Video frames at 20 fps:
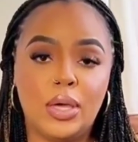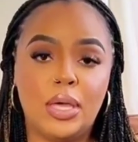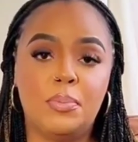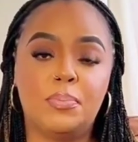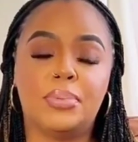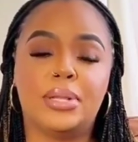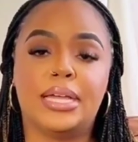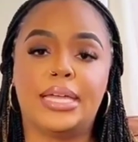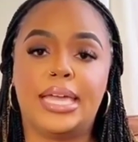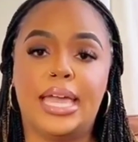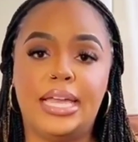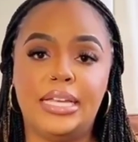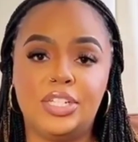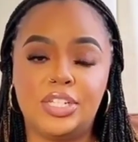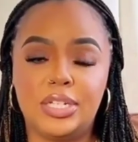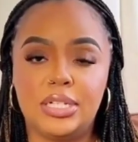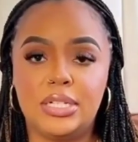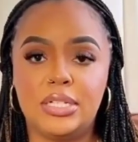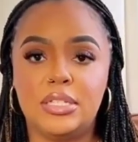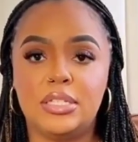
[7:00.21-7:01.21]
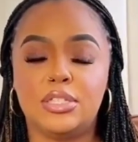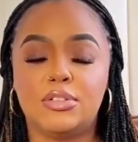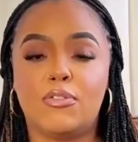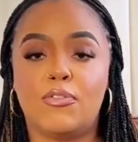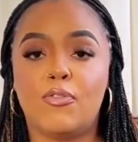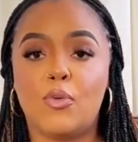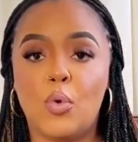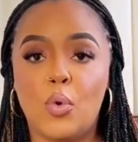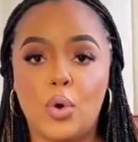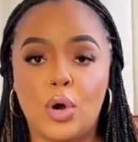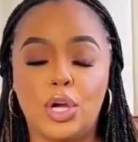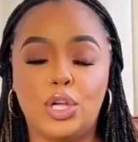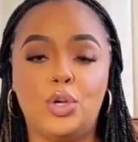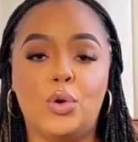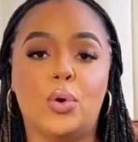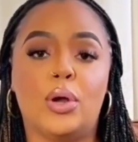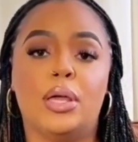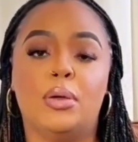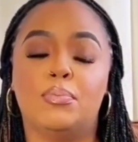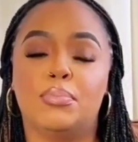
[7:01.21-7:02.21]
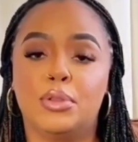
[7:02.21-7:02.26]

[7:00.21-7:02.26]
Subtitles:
Mira's refusal to compromise her